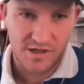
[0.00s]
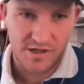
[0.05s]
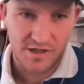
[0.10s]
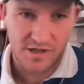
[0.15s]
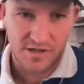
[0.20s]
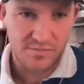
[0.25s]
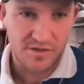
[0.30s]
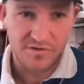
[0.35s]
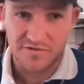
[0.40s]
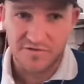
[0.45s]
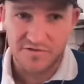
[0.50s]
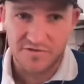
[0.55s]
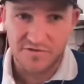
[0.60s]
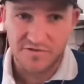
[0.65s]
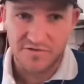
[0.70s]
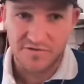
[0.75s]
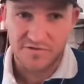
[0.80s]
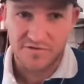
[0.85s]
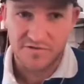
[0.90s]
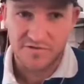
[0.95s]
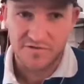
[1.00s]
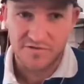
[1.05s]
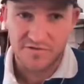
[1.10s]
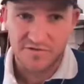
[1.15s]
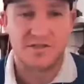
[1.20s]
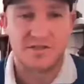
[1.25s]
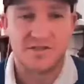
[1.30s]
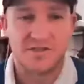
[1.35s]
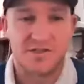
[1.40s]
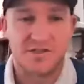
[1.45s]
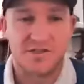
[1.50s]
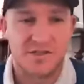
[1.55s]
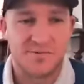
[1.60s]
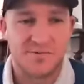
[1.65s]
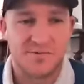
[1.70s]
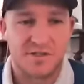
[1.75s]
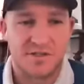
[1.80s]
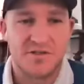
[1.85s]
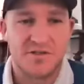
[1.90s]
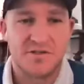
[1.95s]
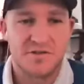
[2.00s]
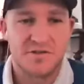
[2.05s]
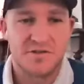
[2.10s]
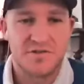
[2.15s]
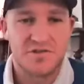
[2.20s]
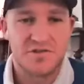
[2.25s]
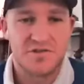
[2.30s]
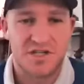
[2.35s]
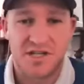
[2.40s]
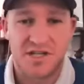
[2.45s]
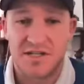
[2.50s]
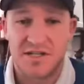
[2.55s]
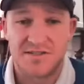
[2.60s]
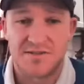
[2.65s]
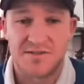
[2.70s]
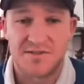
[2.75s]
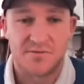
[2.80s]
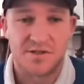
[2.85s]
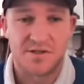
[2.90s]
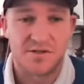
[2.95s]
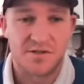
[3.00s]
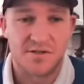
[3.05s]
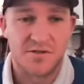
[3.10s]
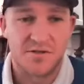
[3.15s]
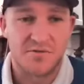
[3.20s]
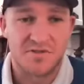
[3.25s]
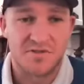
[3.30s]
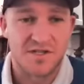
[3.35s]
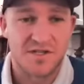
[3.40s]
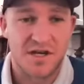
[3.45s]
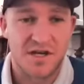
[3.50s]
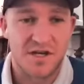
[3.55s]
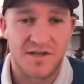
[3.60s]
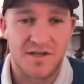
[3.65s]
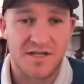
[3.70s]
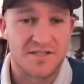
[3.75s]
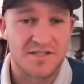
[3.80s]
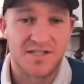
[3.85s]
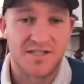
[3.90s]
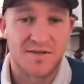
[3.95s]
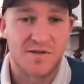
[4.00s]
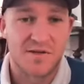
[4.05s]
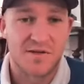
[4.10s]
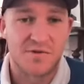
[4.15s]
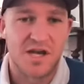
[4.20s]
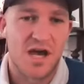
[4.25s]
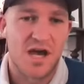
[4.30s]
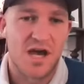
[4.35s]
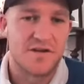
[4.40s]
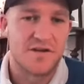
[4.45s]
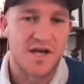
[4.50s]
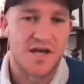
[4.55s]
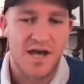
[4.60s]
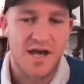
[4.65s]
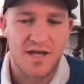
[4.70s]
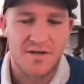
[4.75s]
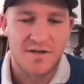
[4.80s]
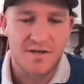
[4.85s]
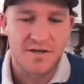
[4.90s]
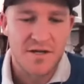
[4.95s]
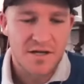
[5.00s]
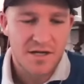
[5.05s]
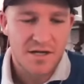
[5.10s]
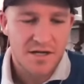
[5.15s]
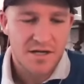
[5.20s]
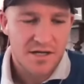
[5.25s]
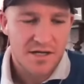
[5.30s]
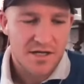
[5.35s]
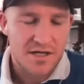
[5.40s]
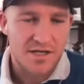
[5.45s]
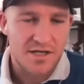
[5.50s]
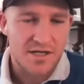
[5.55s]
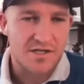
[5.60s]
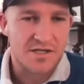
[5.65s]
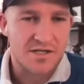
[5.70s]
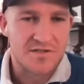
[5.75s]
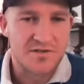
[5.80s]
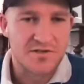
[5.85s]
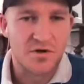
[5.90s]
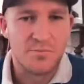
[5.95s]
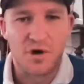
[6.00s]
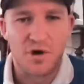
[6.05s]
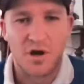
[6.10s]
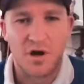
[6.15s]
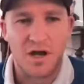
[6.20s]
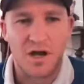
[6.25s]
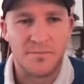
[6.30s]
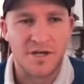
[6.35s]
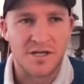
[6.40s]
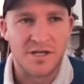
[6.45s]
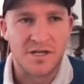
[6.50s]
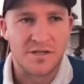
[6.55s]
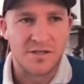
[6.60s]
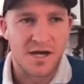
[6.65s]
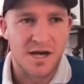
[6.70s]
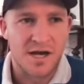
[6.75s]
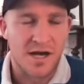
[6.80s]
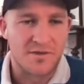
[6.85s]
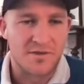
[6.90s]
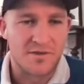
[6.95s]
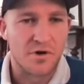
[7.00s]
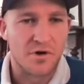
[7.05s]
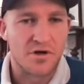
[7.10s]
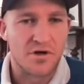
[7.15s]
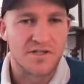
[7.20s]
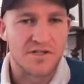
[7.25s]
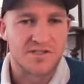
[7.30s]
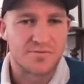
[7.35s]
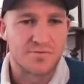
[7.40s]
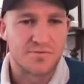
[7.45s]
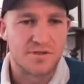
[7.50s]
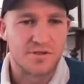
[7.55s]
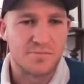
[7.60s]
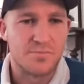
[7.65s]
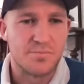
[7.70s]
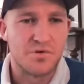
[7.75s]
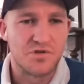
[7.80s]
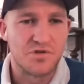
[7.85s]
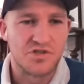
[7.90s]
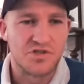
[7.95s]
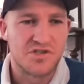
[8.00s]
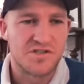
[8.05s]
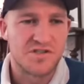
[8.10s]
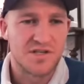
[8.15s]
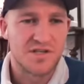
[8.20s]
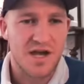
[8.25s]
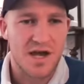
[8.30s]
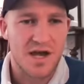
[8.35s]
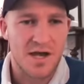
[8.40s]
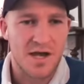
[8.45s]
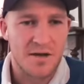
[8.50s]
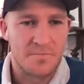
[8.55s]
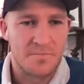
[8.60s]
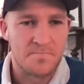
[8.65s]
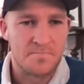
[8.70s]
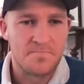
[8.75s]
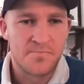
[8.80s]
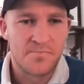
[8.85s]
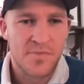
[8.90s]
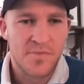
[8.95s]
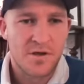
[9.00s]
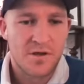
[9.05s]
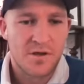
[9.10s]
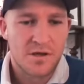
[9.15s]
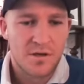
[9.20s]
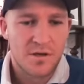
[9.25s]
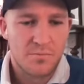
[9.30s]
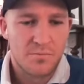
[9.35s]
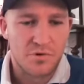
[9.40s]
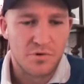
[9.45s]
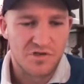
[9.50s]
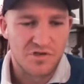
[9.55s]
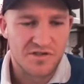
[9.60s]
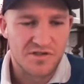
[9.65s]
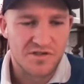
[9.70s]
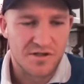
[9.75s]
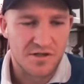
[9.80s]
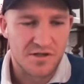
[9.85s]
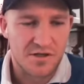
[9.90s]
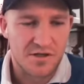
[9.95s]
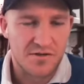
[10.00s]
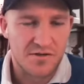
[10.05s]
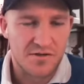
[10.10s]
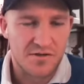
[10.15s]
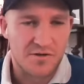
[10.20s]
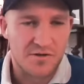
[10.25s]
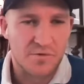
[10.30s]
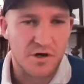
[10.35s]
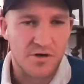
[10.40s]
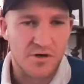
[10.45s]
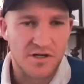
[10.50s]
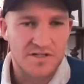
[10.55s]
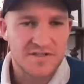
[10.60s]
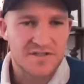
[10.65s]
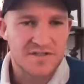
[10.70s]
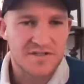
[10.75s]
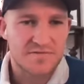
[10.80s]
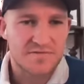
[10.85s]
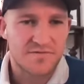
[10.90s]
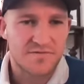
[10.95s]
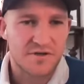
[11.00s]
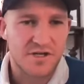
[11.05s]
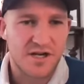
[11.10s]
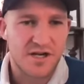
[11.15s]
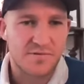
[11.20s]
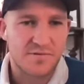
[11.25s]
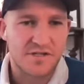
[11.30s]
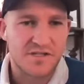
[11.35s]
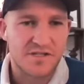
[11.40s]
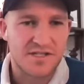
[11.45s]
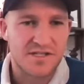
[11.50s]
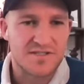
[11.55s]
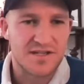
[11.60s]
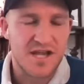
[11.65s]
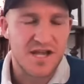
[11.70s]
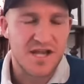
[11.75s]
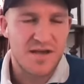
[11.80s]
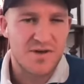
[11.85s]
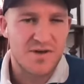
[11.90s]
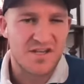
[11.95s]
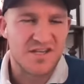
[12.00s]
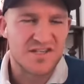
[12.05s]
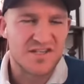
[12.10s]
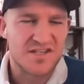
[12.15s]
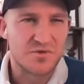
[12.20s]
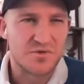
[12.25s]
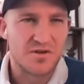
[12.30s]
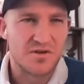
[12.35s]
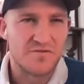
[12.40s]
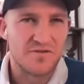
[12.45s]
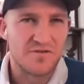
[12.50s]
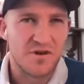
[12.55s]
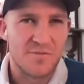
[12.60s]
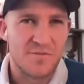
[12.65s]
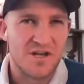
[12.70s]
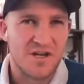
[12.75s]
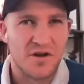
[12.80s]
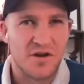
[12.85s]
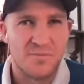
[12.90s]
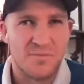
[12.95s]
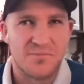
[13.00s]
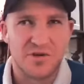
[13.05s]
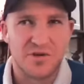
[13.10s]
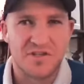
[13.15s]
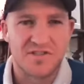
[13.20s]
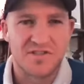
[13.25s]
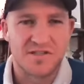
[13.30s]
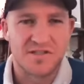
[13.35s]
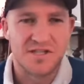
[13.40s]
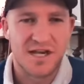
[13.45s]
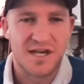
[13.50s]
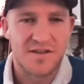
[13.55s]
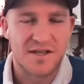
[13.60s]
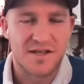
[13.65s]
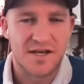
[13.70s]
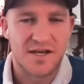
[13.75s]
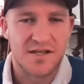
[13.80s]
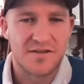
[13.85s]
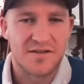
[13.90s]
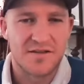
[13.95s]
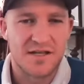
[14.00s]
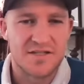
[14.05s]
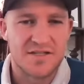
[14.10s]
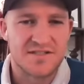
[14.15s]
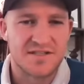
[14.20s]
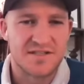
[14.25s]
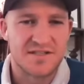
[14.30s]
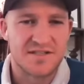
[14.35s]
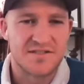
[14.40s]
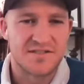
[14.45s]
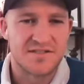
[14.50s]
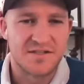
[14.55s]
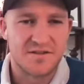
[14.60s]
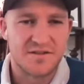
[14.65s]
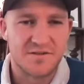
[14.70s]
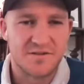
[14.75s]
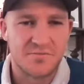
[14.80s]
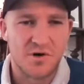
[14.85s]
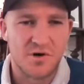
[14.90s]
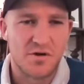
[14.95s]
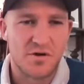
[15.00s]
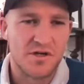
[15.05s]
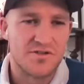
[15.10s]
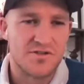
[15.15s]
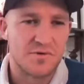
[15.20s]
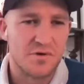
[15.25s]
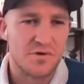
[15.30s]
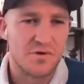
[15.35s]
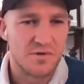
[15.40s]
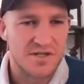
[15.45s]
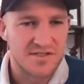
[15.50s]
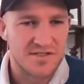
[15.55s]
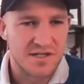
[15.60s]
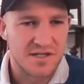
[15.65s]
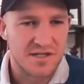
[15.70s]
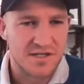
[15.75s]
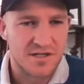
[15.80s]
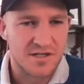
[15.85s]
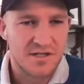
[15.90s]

4 or 5 teams that have got a legitimate chance to win it all. So, and that's something we haven't had in years gone by. I mean, the Rockets really pushed the Warriors for a couple of years there, but you sort of, I mean, I personally had that sense that the Warriors were always going to